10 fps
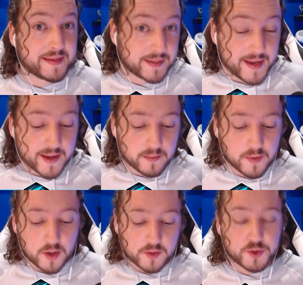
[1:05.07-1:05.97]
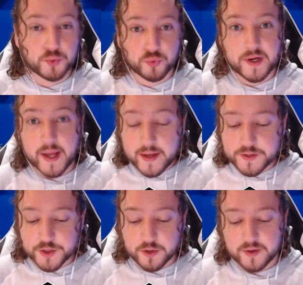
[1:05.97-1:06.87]
the game to
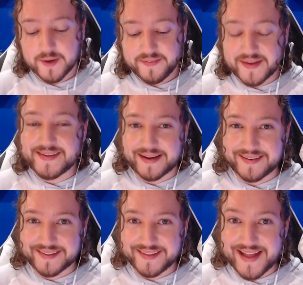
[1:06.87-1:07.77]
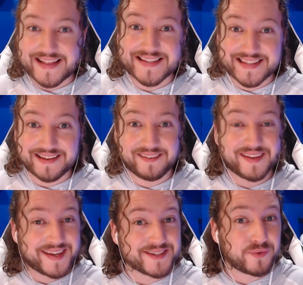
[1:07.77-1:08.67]
re-enter, then technically it still
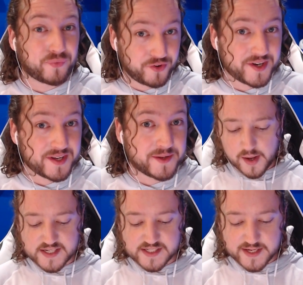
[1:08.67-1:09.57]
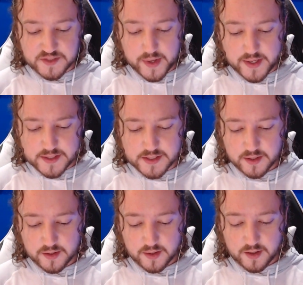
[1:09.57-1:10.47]
is free. Uh, six wins.
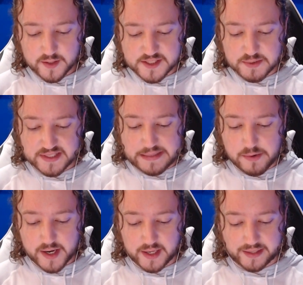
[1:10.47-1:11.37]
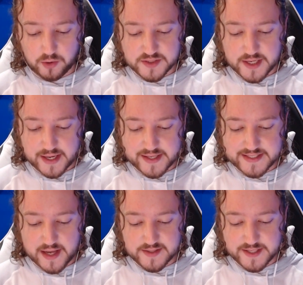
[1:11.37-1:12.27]
This is what the emote kind of like looks like and
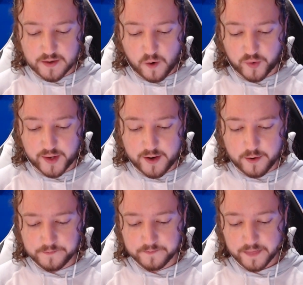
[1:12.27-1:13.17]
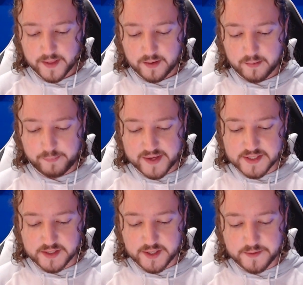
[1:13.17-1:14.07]
sounds like over here.
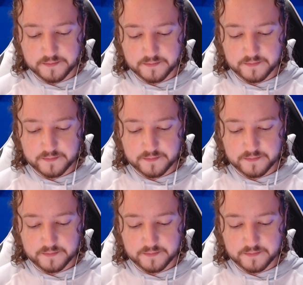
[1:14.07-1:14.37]
Basically,